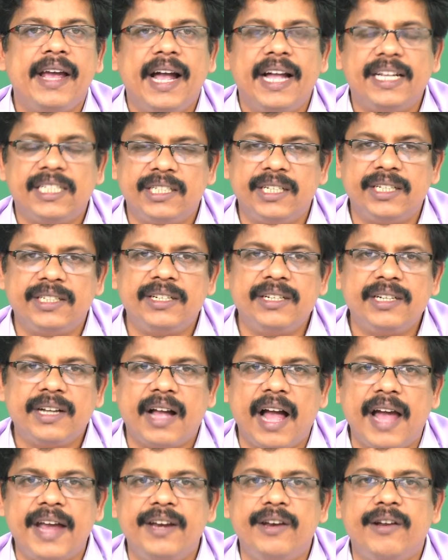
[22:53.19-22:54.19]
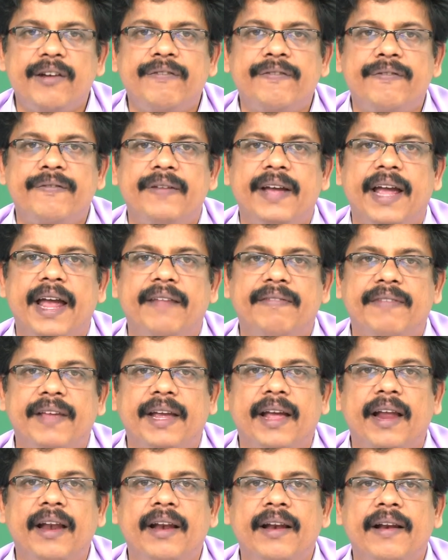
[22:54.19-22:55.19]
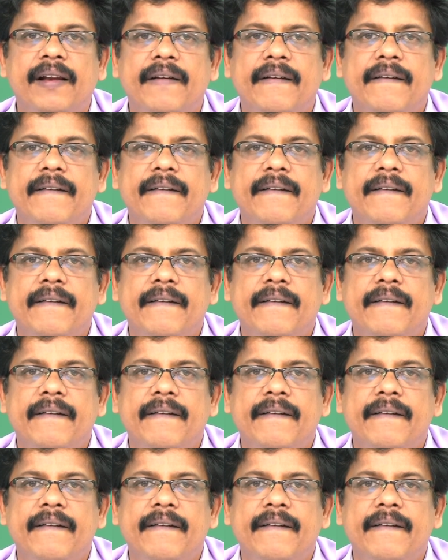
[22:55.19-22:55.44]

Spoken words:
a certain kind of ethical